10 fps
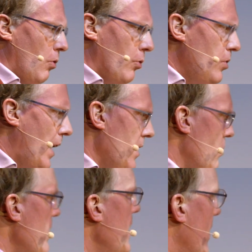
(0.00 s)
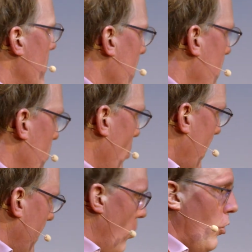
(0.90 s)
Or do, are you really interested in sort
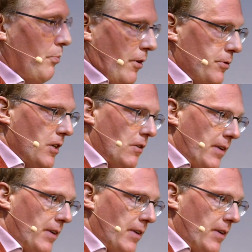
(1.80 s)
of like the whole process